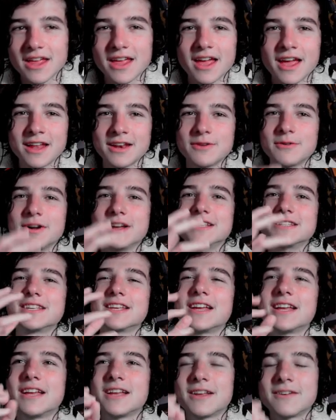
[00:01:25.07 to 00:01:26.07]
Anyways,
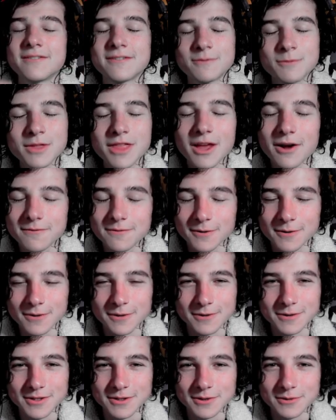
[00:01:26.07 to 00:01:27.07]
without
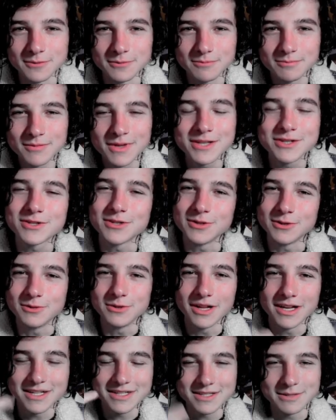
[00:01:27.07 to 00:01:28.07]
further ado, make sure you
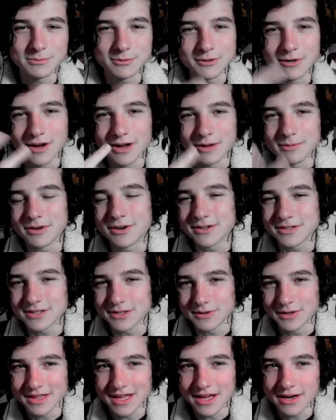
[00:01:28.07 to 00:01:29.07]
like, subscribe, and also
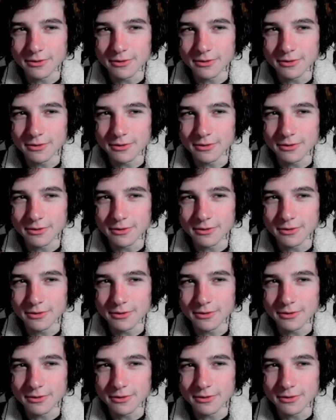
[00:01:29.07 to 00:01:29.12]
hit that